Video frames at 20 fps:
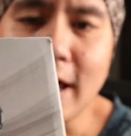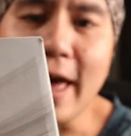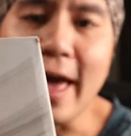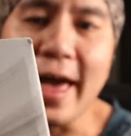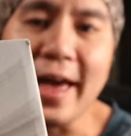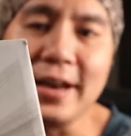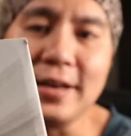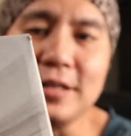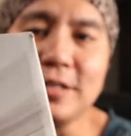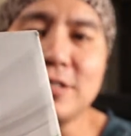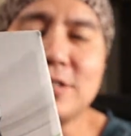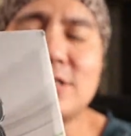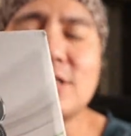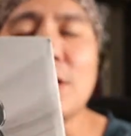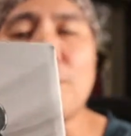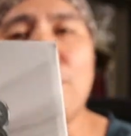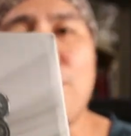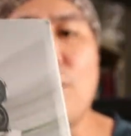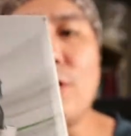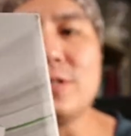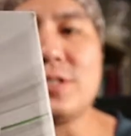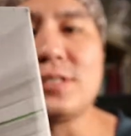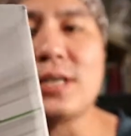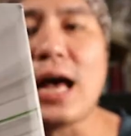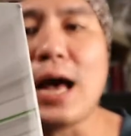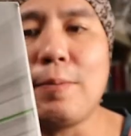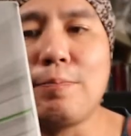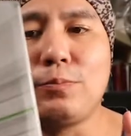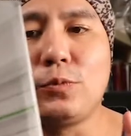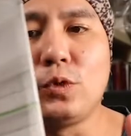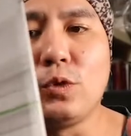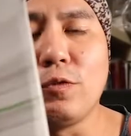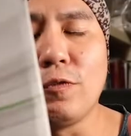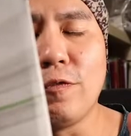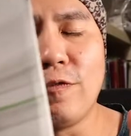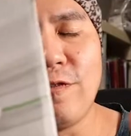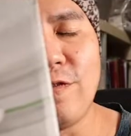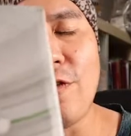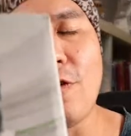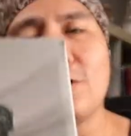and it supports up to
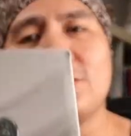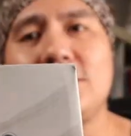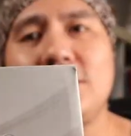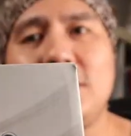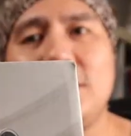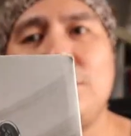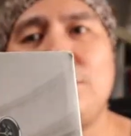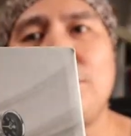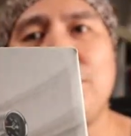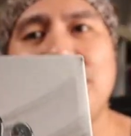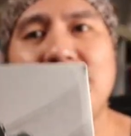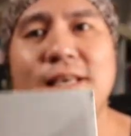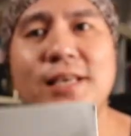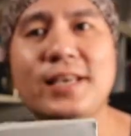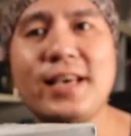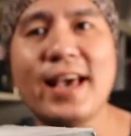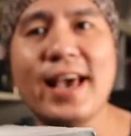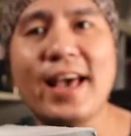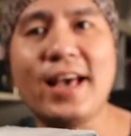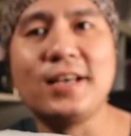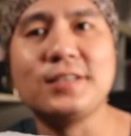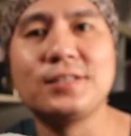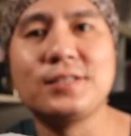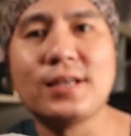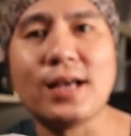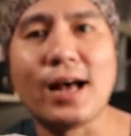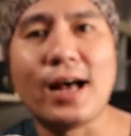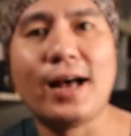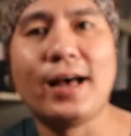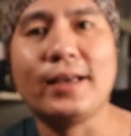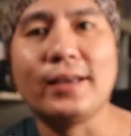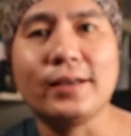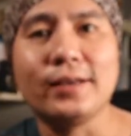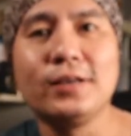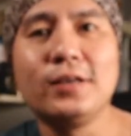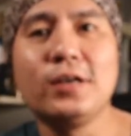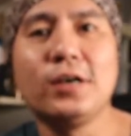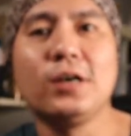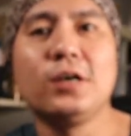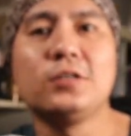40 psi,
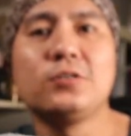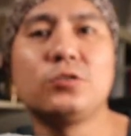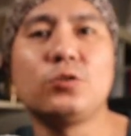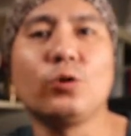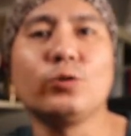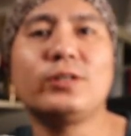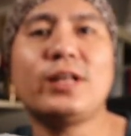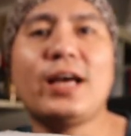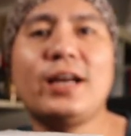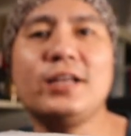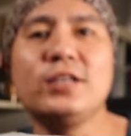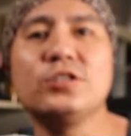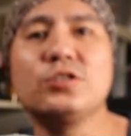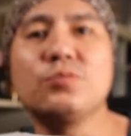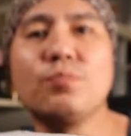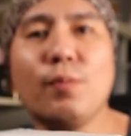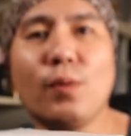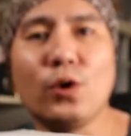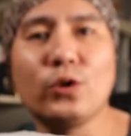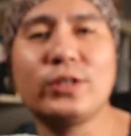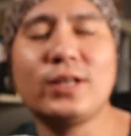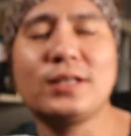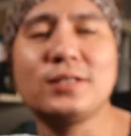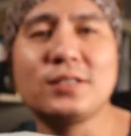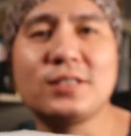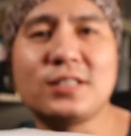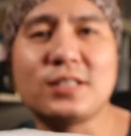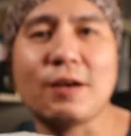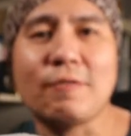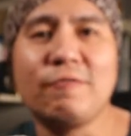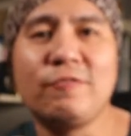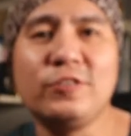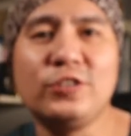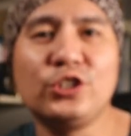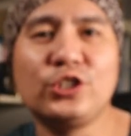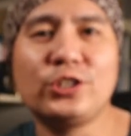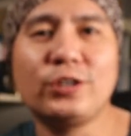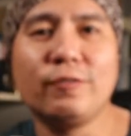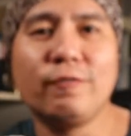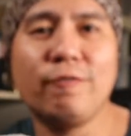so that is more than
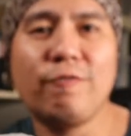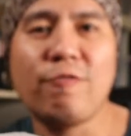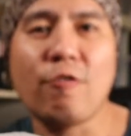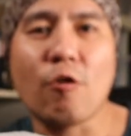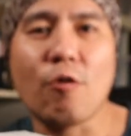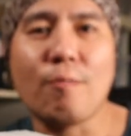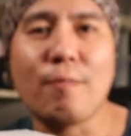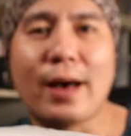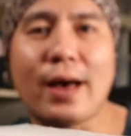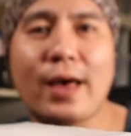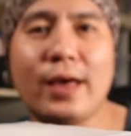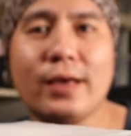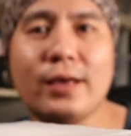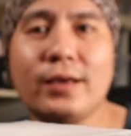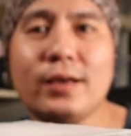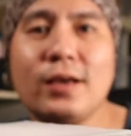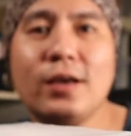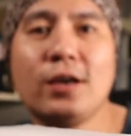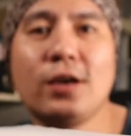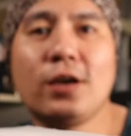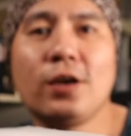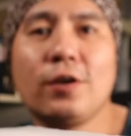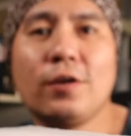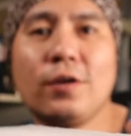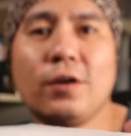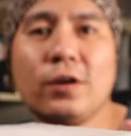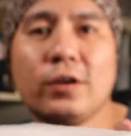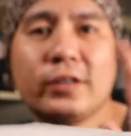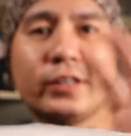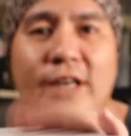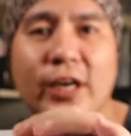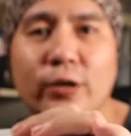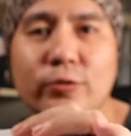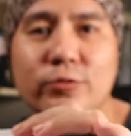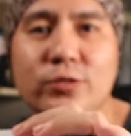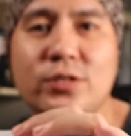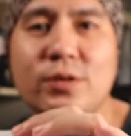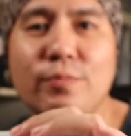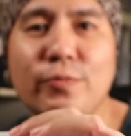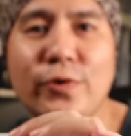sufficient for my
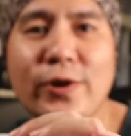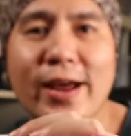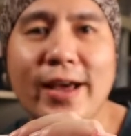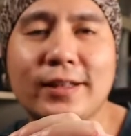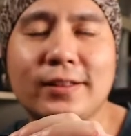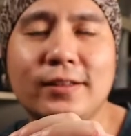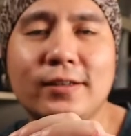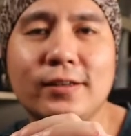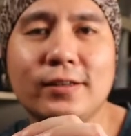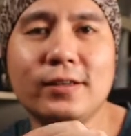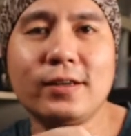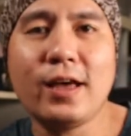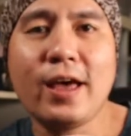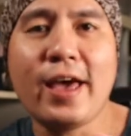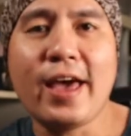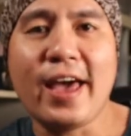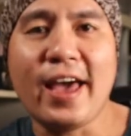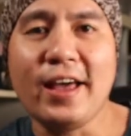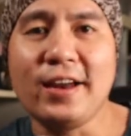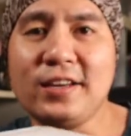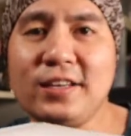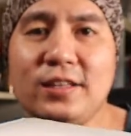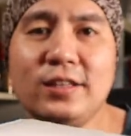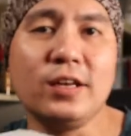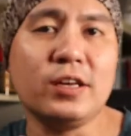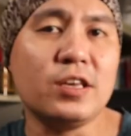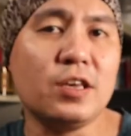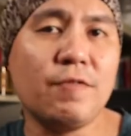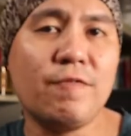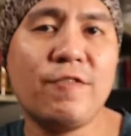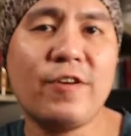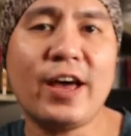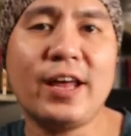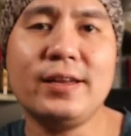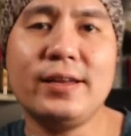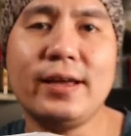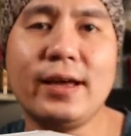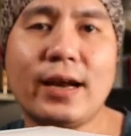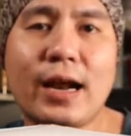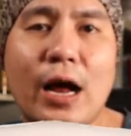calcium reactor. And in the
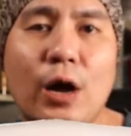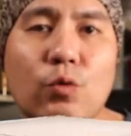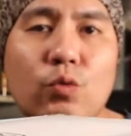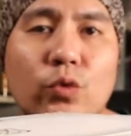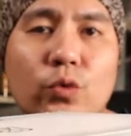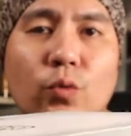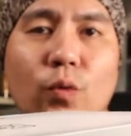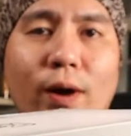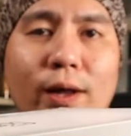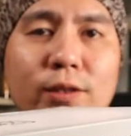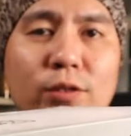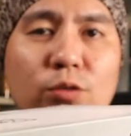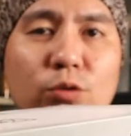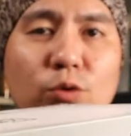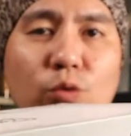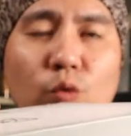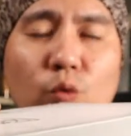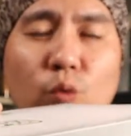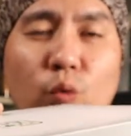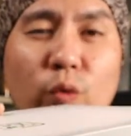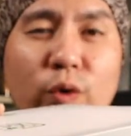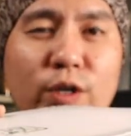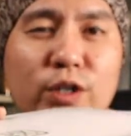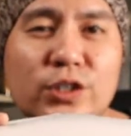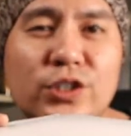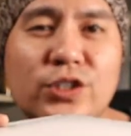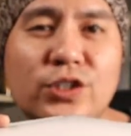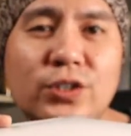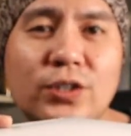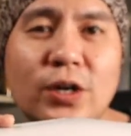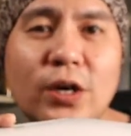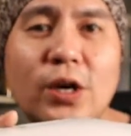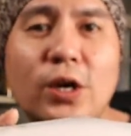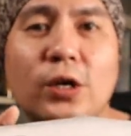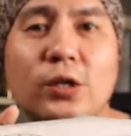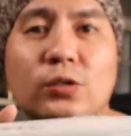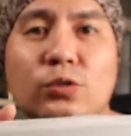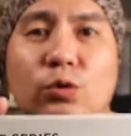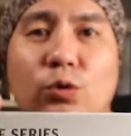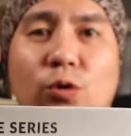event that I would want to wish
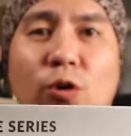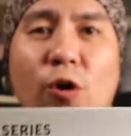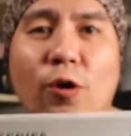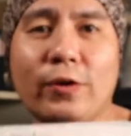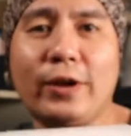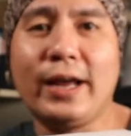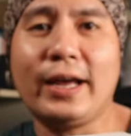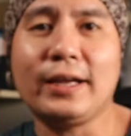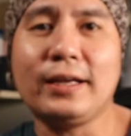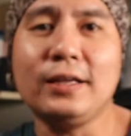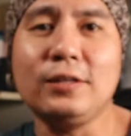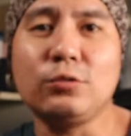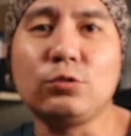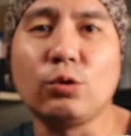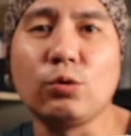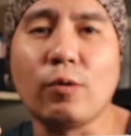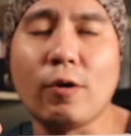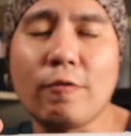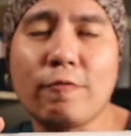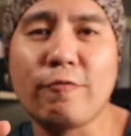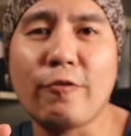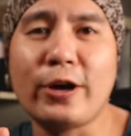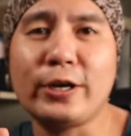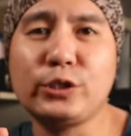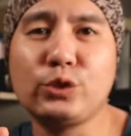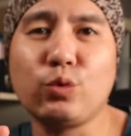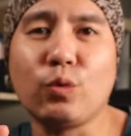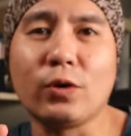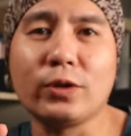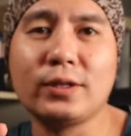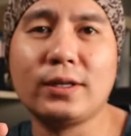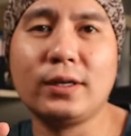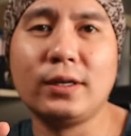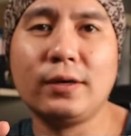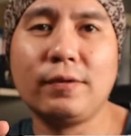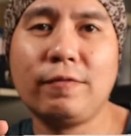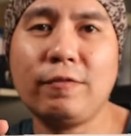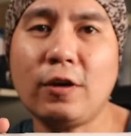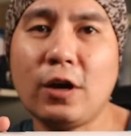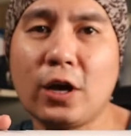to connect it to a
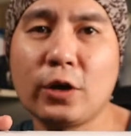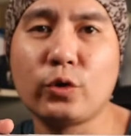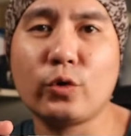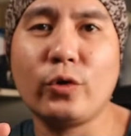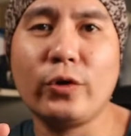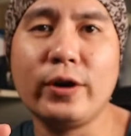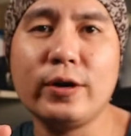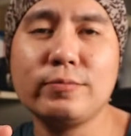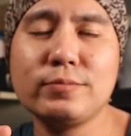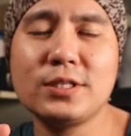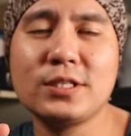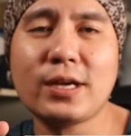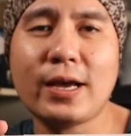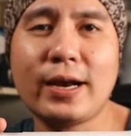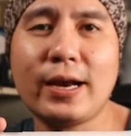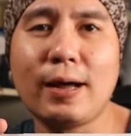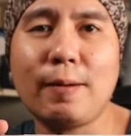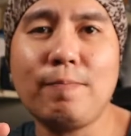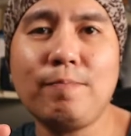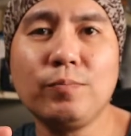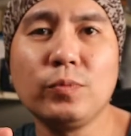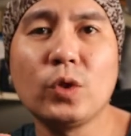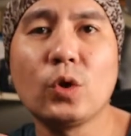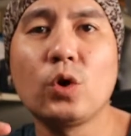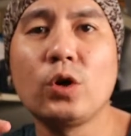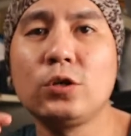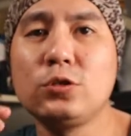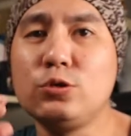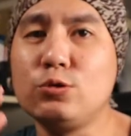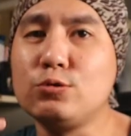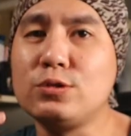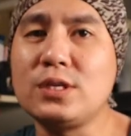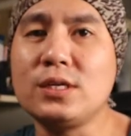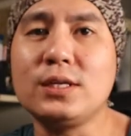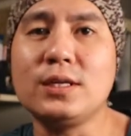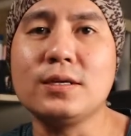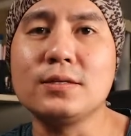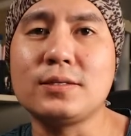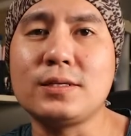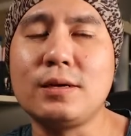freshwater aquarium setup
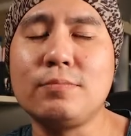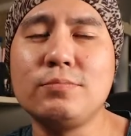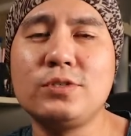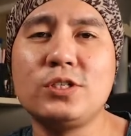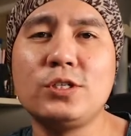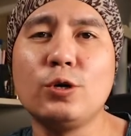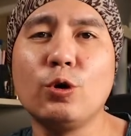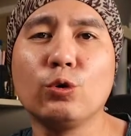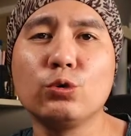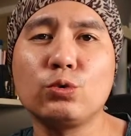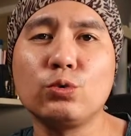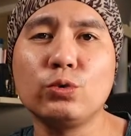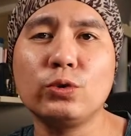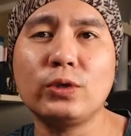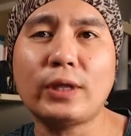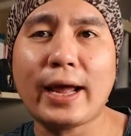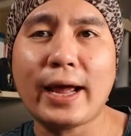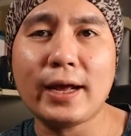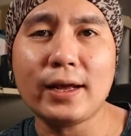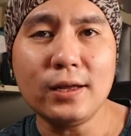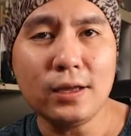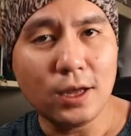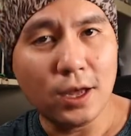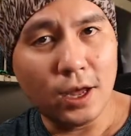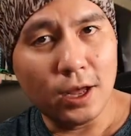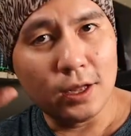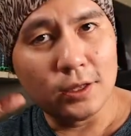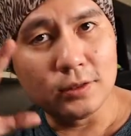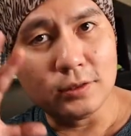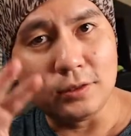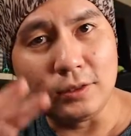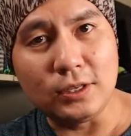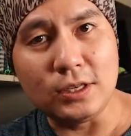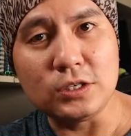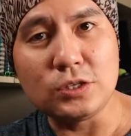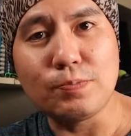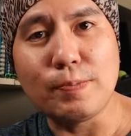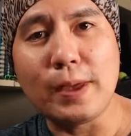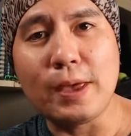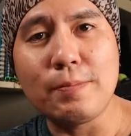using the same CO2 tank,
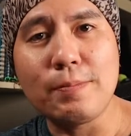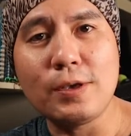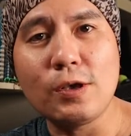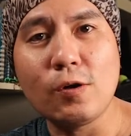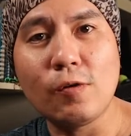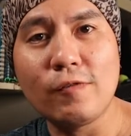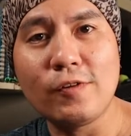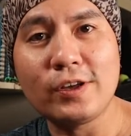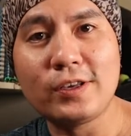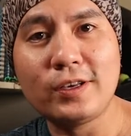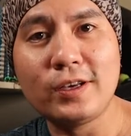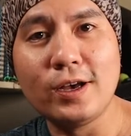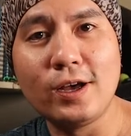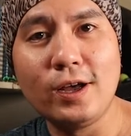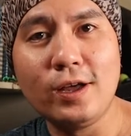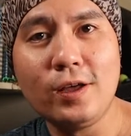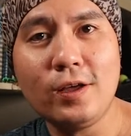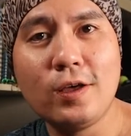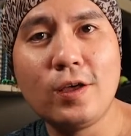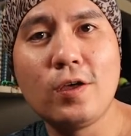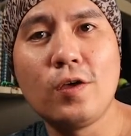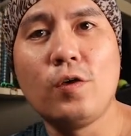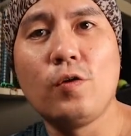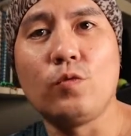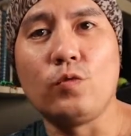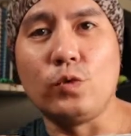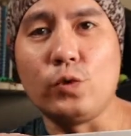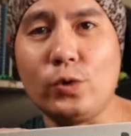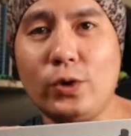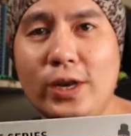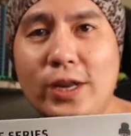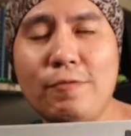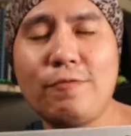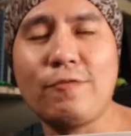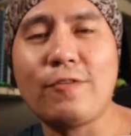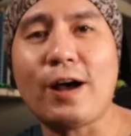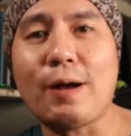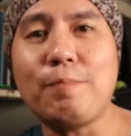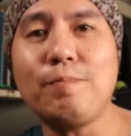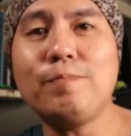this baby over here will
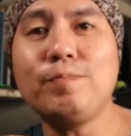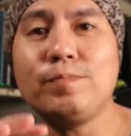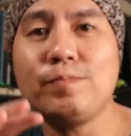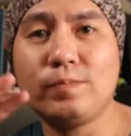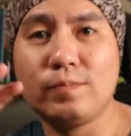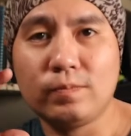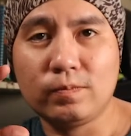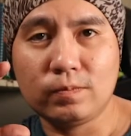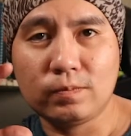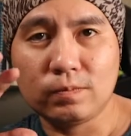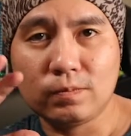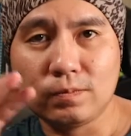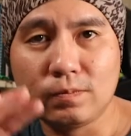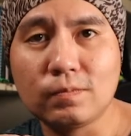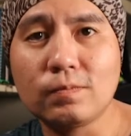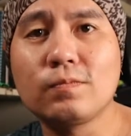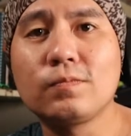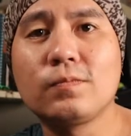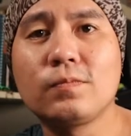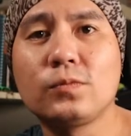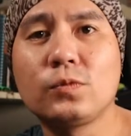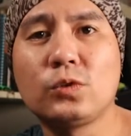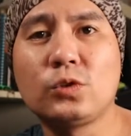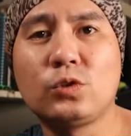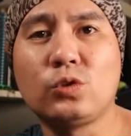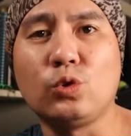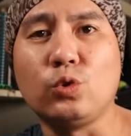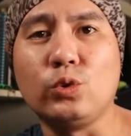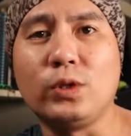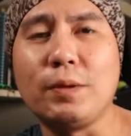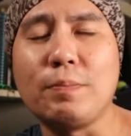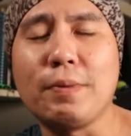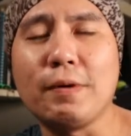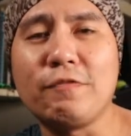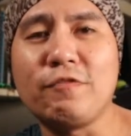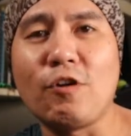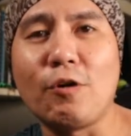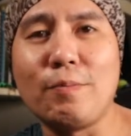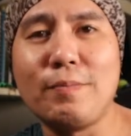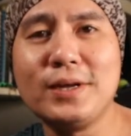live up to the
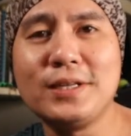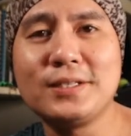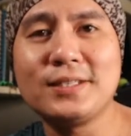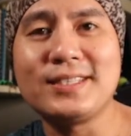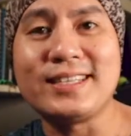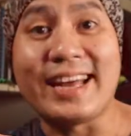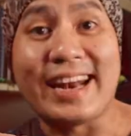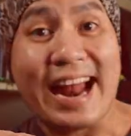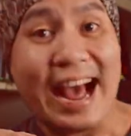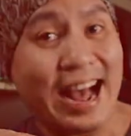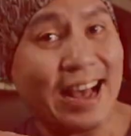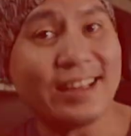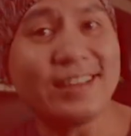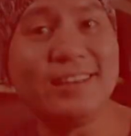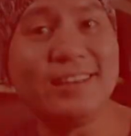performance that I